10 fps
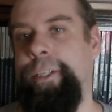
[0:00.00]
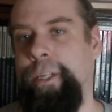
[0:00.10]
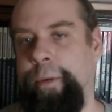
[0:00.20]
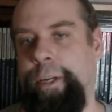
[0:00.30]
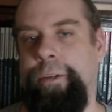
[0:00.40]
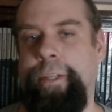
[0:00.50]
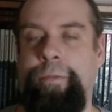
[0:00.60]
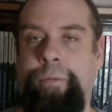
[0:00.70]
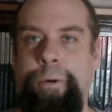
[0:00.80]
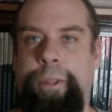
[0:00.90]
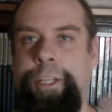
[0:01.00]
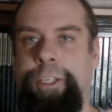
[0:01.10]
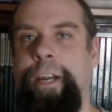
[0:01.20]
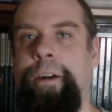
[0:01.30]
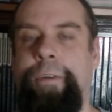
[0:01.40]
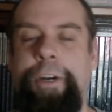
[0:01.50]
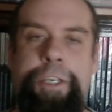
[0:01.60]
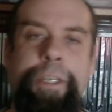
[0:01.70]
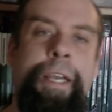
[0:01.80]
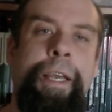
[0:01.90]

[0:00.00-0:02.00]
And I'm going to do that for the standard version